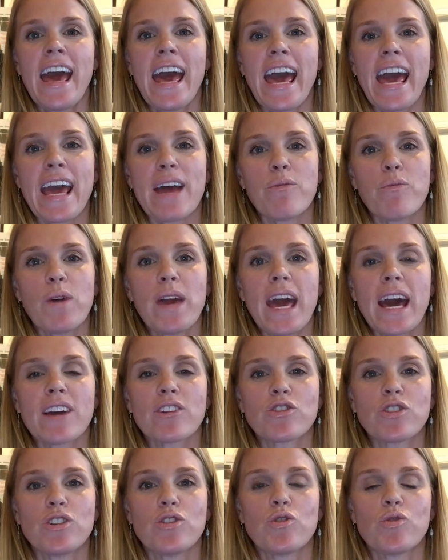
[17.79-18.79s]
And we
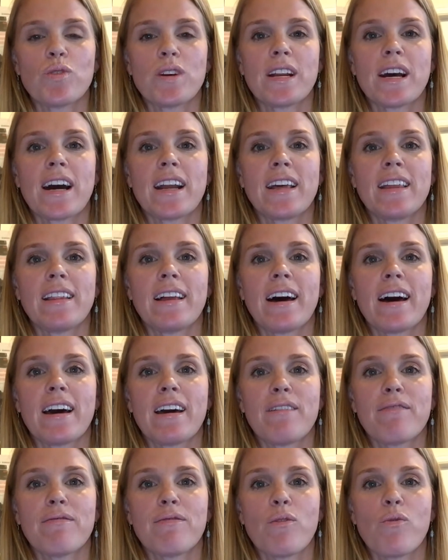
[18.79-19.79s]
actually joined
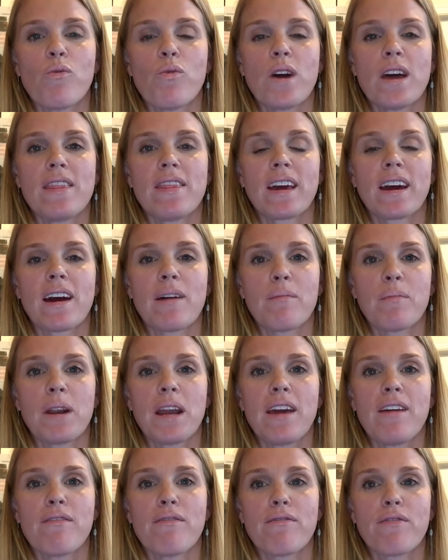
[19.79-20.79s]
IDLife when the
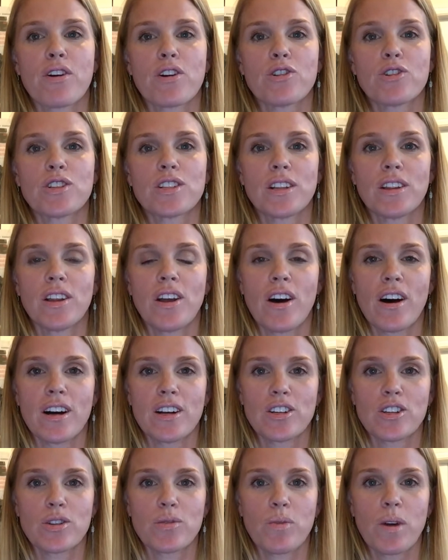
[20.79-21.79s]
company first
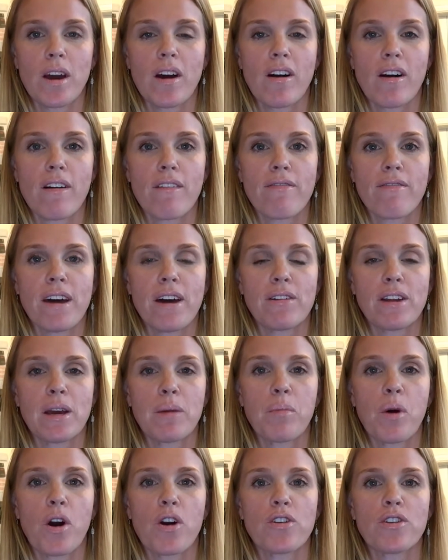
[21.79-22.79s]
launched. We are founding
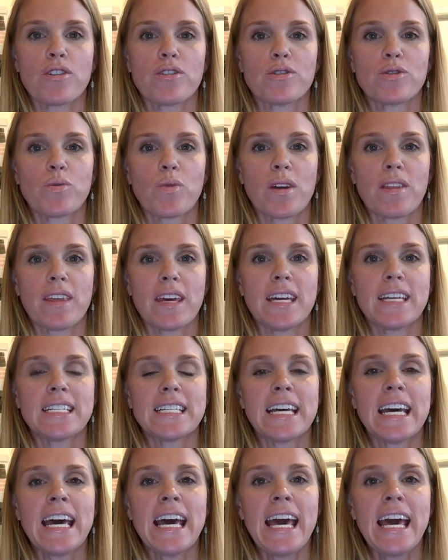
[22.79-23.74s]
partners with it.